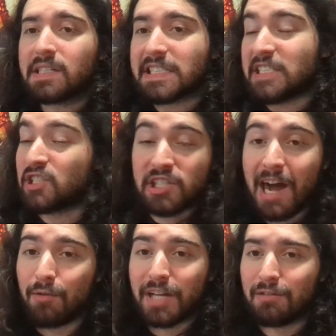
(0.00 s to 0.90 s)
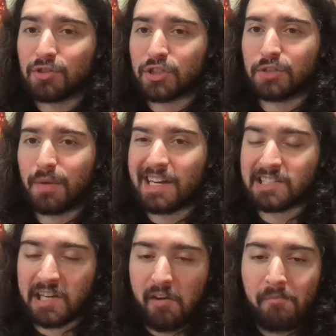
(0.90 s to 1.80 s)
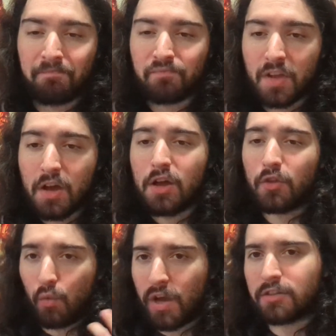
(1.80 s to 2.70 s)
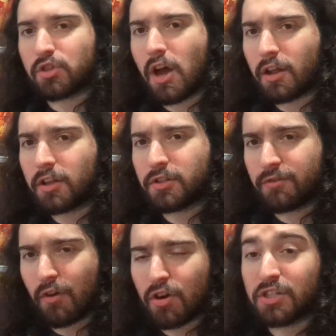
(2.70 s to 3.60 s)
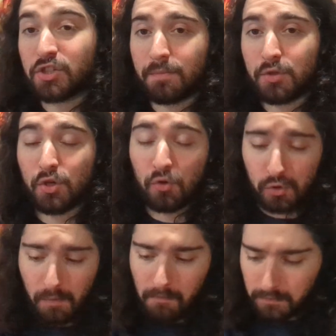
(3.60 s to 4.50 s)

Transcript: It's not what I was expecting. The white chocolate is very subdued.